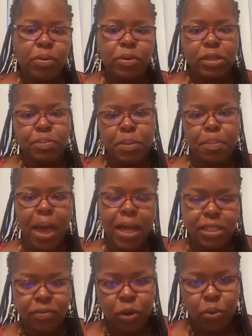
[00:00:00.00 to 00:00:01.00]
that wants to be
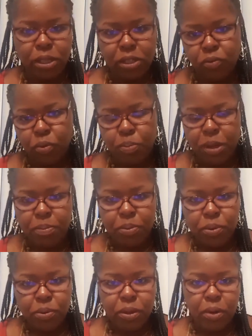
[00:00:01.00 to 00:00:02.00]
passive aggressive with
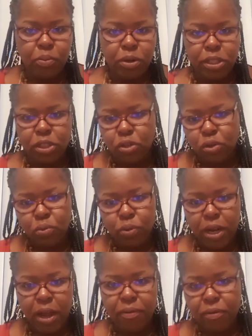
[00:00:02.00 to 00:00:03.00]
people, that wants to do
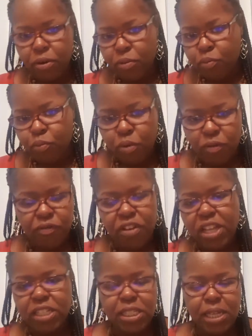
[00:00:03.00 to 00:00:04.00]
whatever
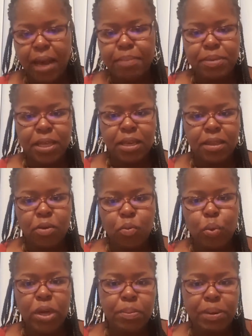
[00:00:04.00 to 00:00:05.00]
revenge type thing that
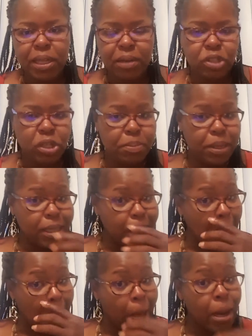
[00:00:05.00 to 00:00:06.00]
we believe should be
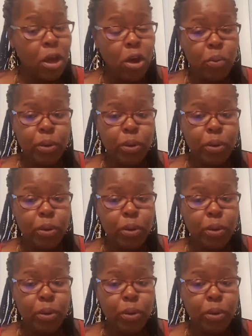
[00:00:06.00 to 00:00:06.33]
done,